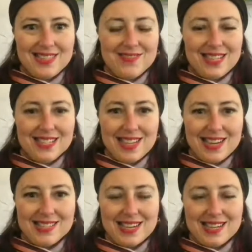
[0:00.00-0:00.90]
how you get
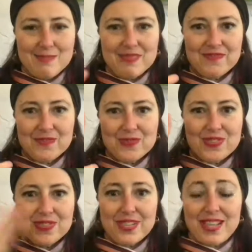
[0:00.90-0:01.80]
signed up
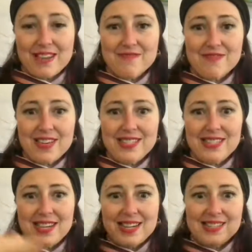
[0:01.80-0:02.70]
for the live write
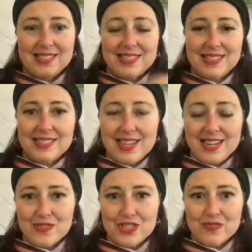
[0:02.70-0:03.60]
and the
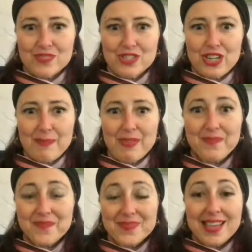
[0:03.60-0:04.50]
take no shit workshop.
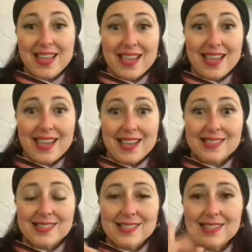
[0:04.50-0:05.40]

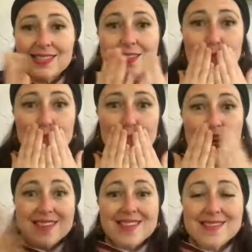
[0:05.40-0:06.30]
And
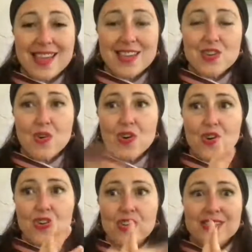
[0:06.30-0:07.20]
thank you
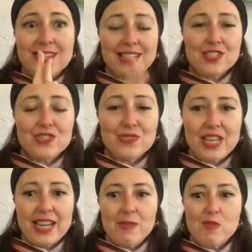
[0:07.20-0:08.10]
all. Next
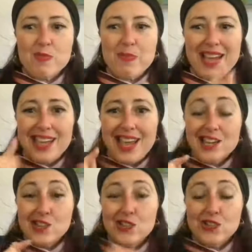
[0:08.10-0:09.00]
Tuesday, I will be back
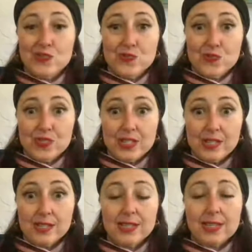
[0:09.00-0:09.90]
at
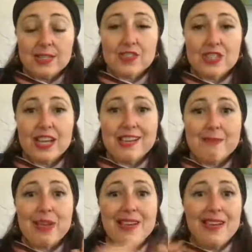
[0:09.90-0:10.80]
noon Eastern
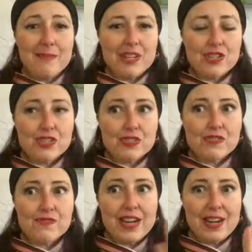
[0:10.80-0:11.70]
time. I'm not
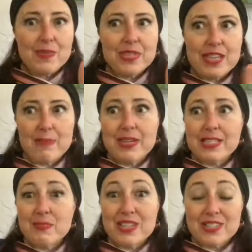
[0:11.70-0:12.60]
sure right now what the topic
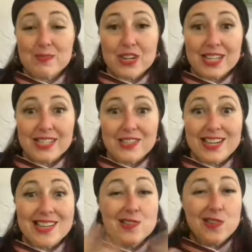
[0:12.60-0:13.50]
is because I'm running a little
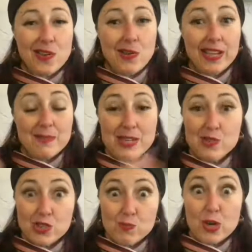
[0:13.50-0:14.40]
late. You know how I am. I
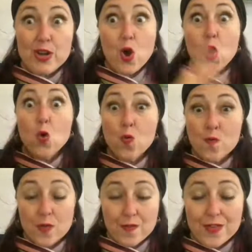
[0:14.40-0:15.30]
usually run
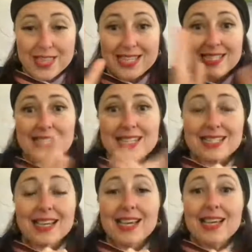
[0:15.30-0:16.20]
over for these
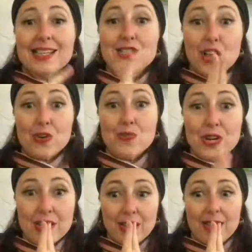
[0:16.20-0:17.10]
things.
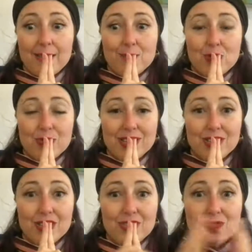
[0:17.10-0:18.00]
So I'm
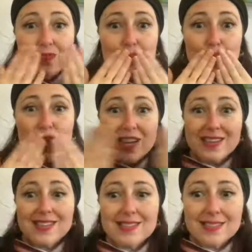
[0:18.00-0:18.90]
going to
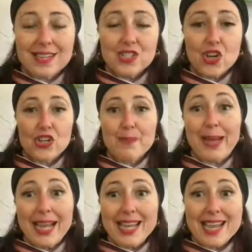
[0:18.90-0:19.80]
kiss y'all
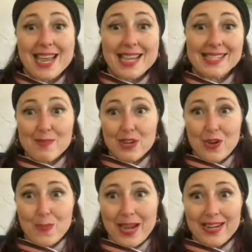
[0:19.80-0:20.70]
goodbye and I'm going
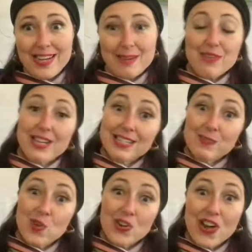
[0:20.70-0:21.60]
to go potty and I'm going to
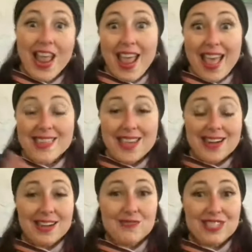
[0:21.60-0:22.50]
get some water. And
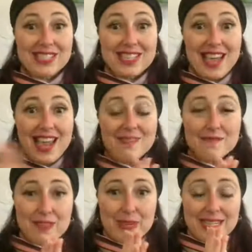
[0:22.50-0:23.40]
then I will see
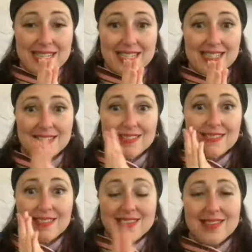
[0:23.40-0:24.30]
everybody
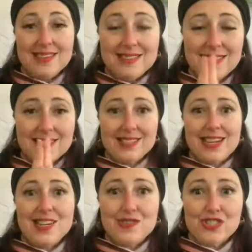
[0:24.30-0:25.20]
in the
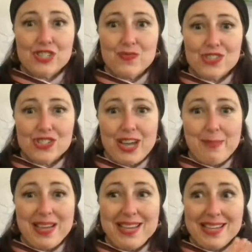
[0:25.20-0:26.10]
Take No Shit
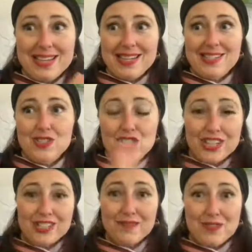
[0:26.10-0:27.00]
workshop in
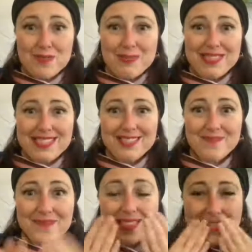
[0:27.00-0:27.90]
just a few moments.
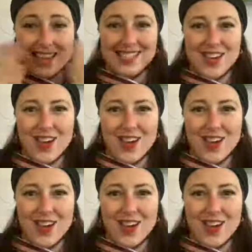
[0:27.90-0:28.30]
Thanks,